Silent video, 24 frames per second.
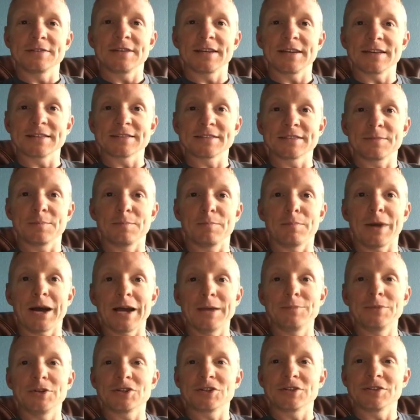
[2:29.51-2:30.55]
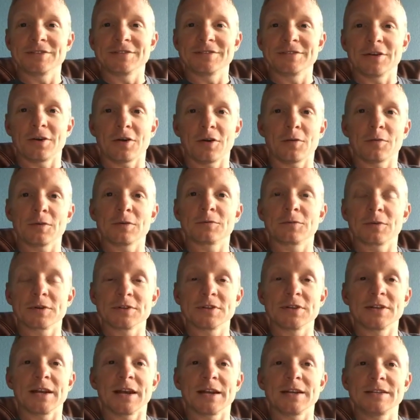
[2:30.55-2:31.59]
Text "my mission," all one word,
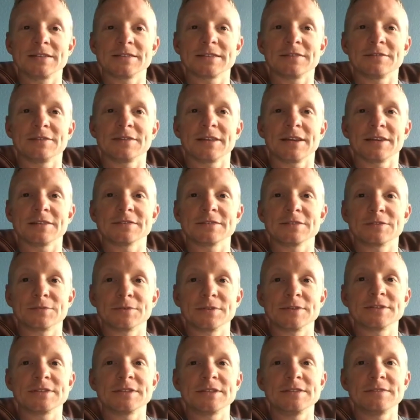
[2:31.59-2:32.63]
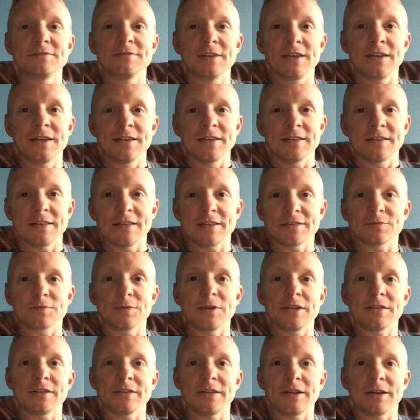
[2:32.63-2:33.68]
to 97,000 to receive this
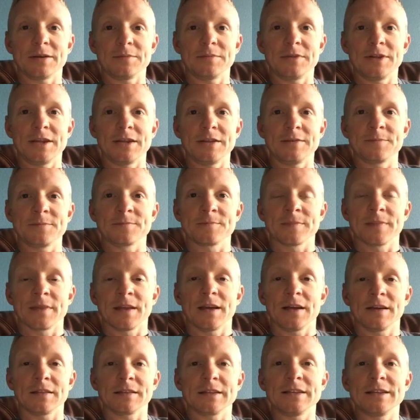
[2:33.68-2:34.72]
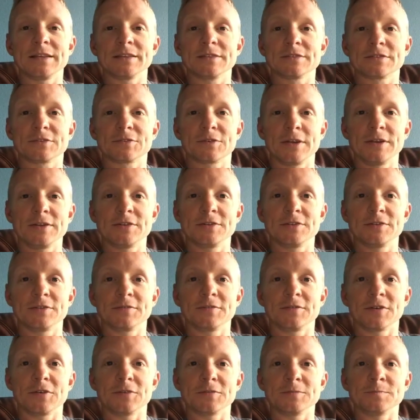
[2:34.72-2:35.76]
weekly update, a link straight to your
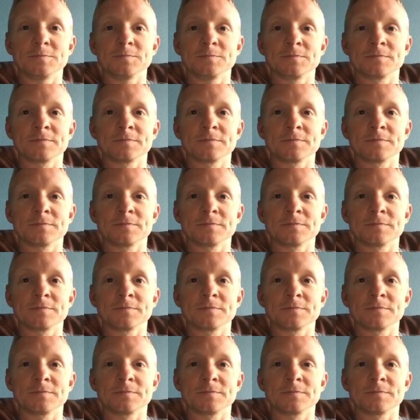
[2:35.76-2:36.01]
phone.